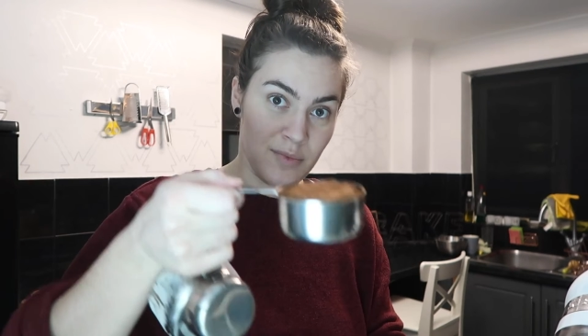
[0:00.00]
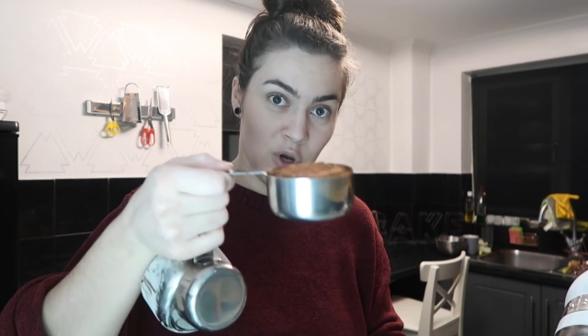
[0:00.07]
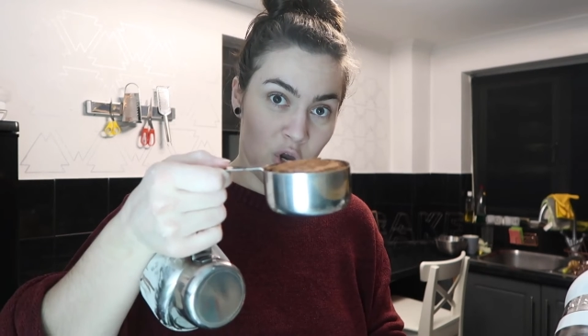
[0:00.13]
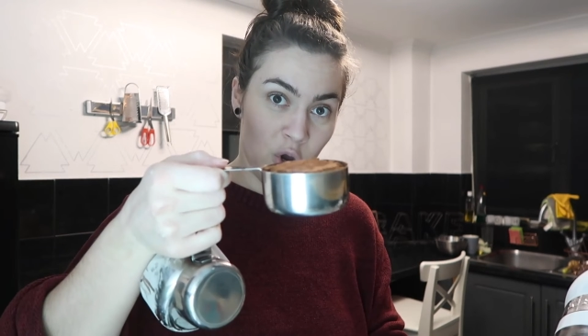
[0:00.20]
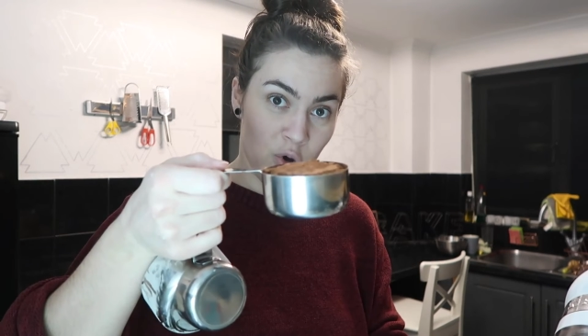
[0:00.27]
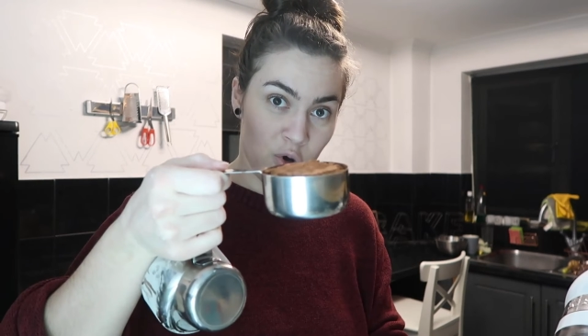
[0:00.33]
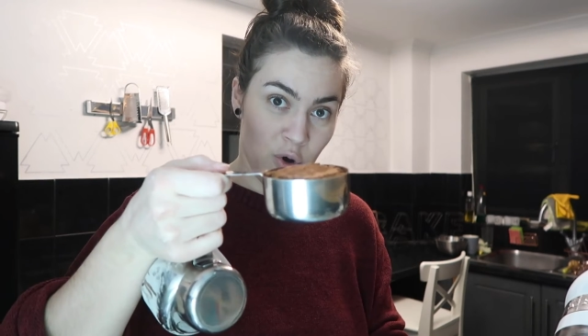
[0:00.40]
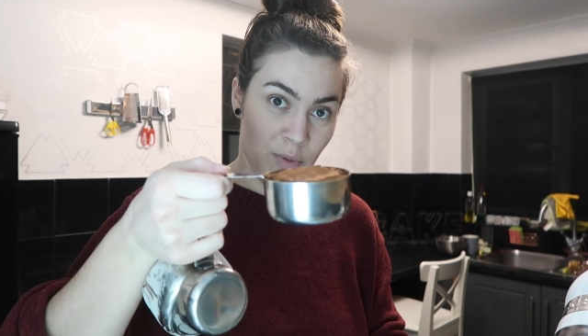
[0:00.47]

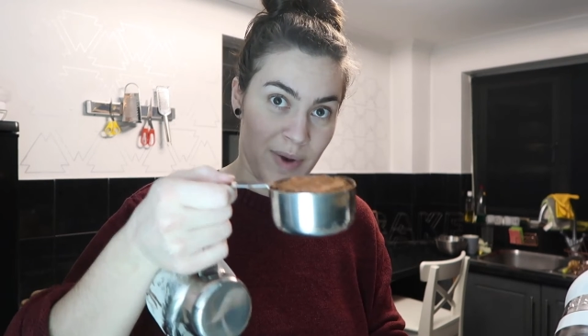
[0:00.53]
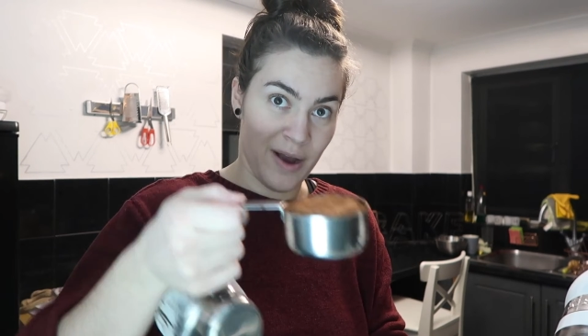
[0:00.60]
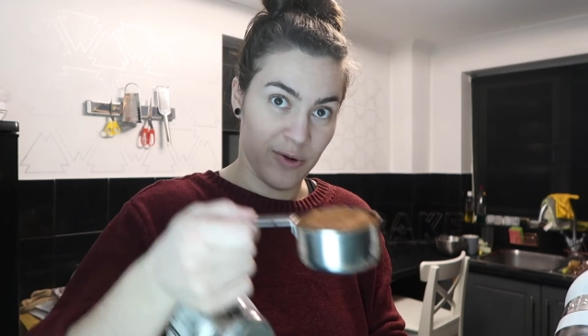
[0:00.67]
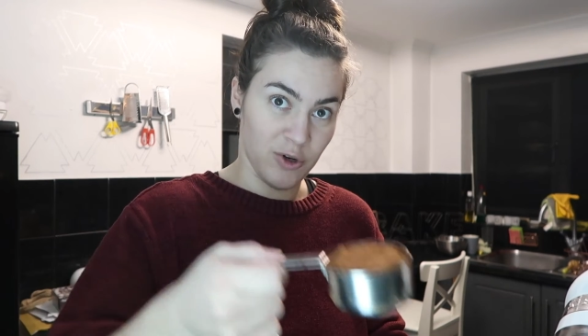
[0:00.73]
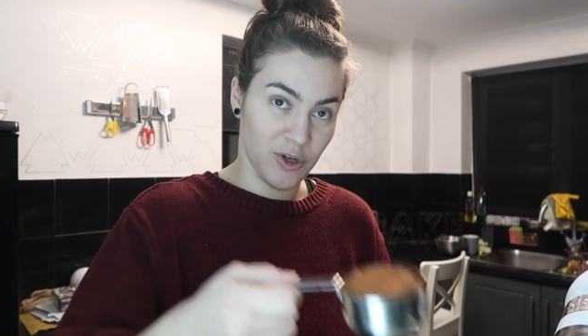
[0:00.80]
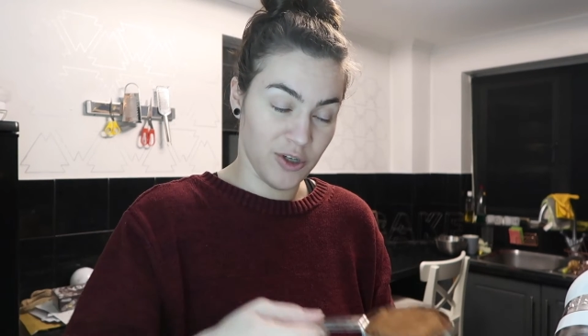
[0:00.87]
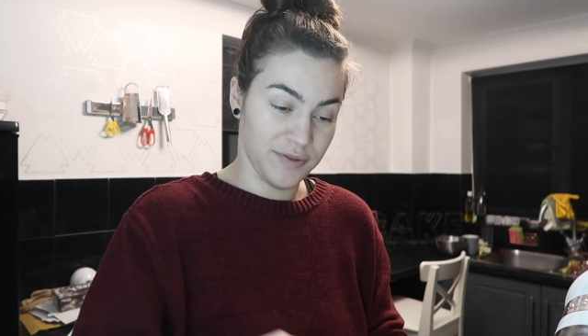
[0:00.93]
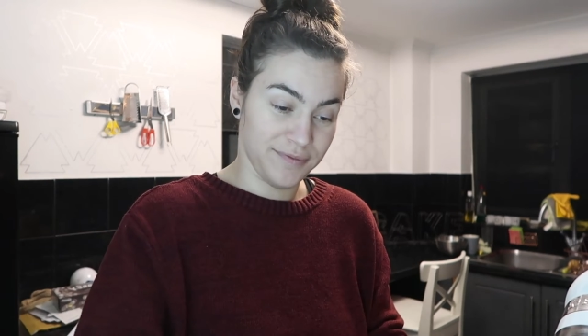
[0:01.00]
cocoa
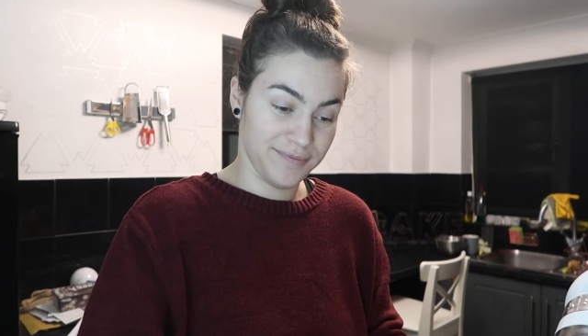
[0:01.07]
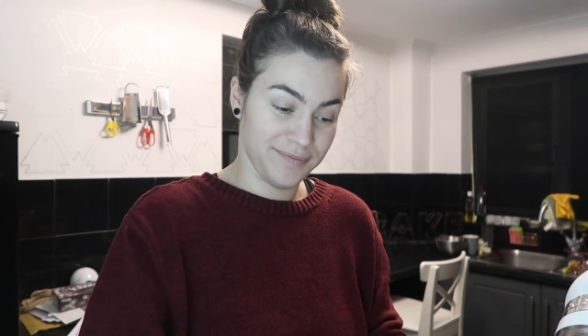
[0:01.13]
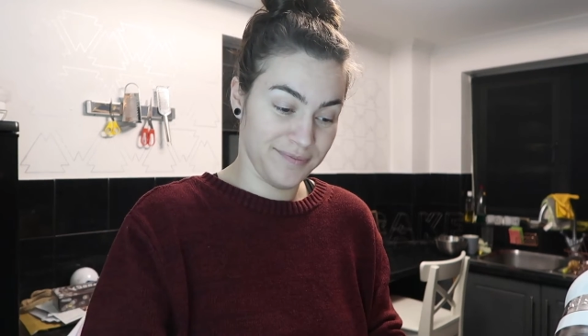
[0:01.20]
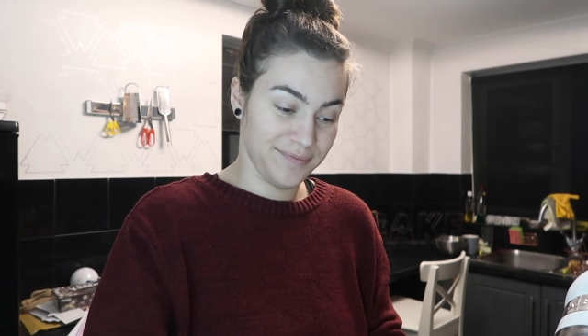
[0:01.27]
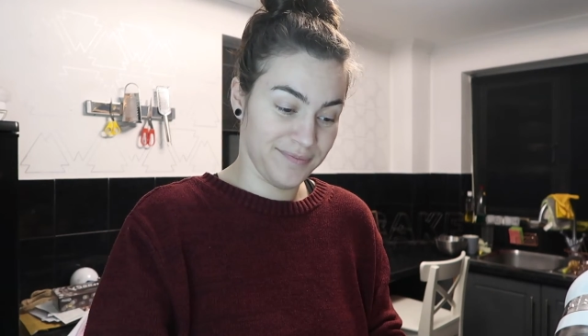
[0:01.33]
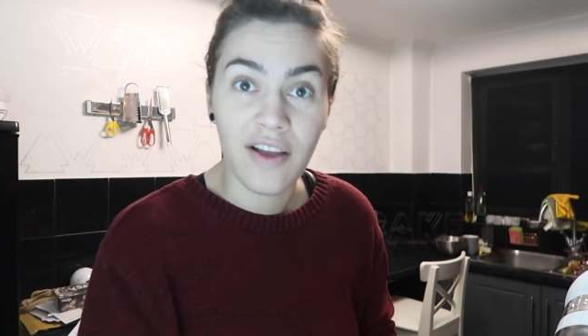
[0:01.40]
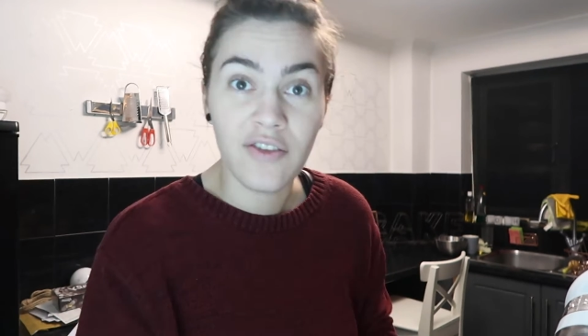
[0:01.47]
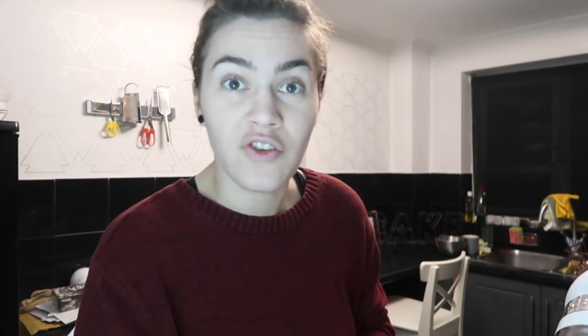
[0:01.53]
powder.
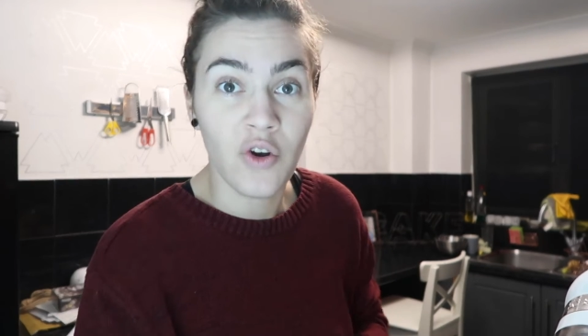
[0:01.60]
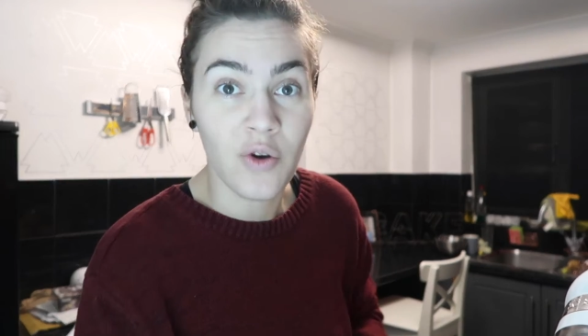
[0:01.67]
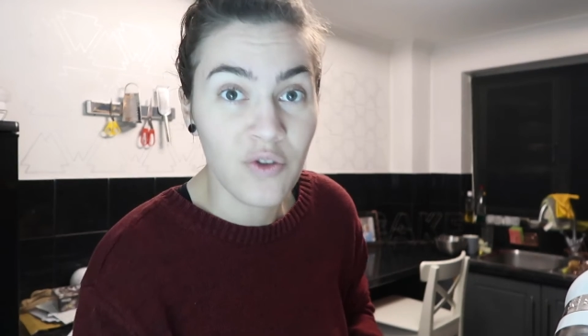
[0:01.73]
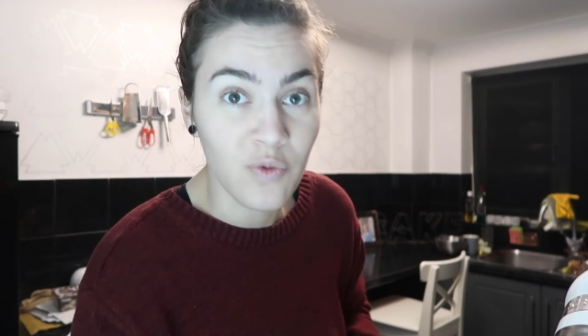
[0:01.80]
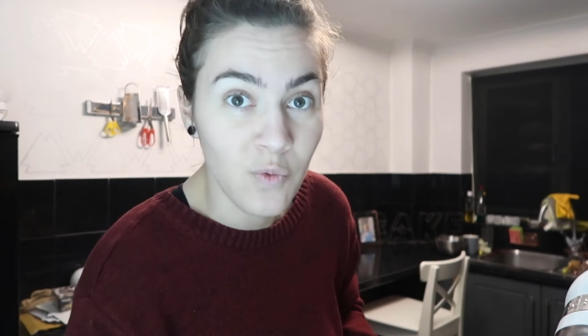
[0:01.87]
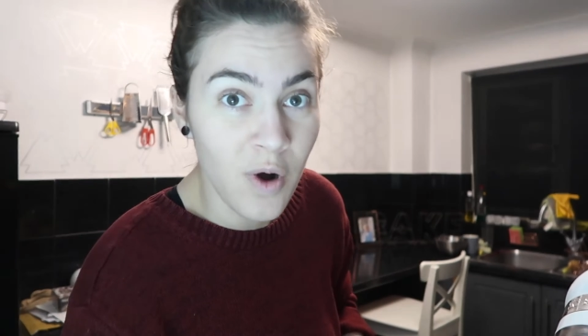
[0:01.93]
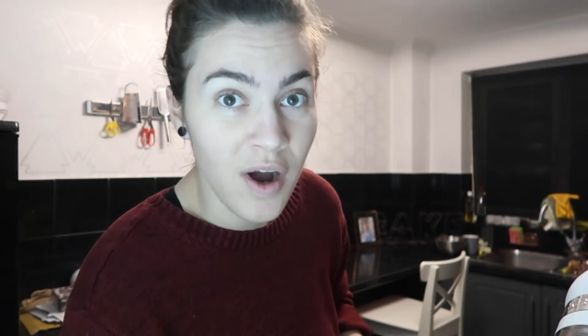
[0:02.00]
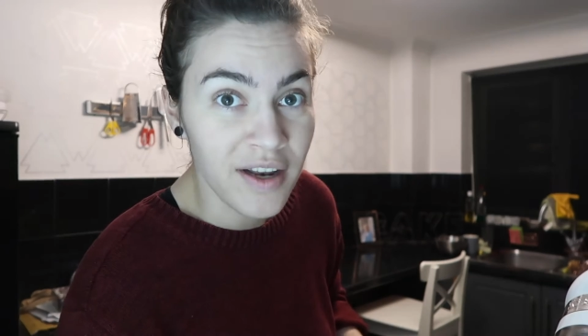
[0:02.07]
So
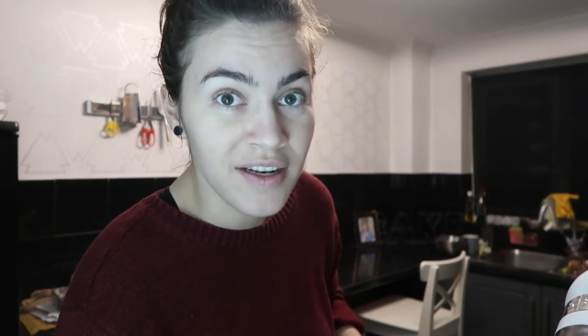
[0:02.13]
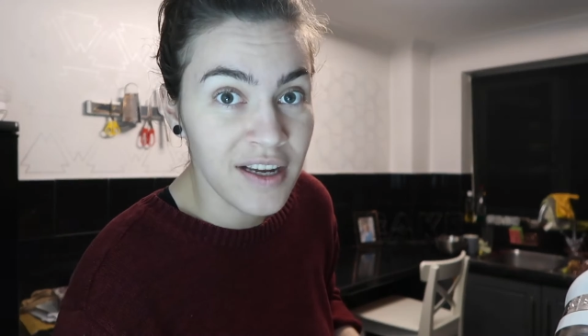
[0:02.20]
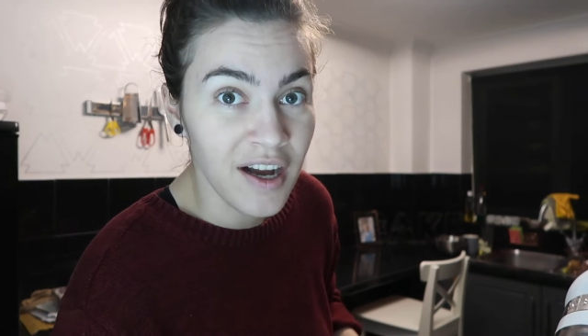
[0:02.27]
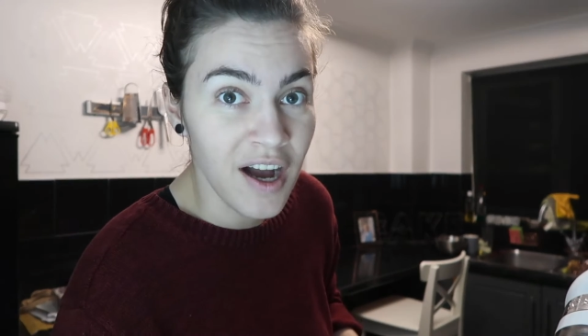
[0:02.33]
it's 1